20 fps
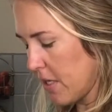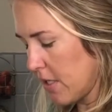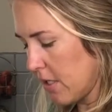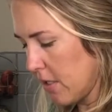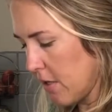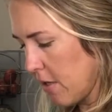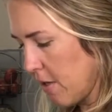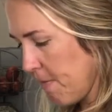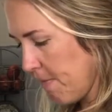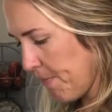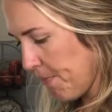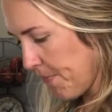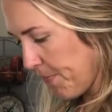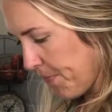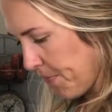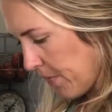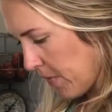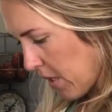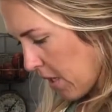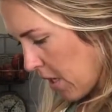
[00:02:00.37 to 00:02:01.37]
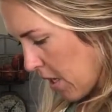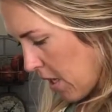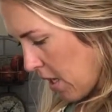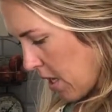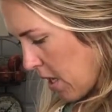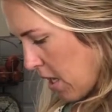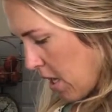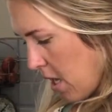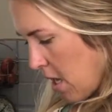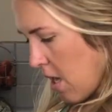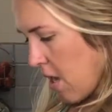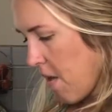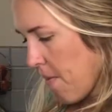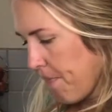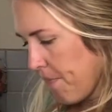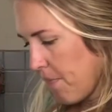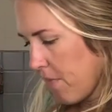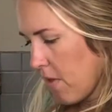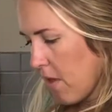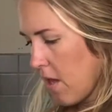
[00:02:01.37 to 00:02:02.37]
son
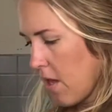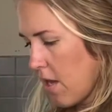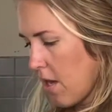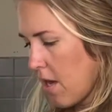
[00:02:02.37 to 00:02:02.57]
it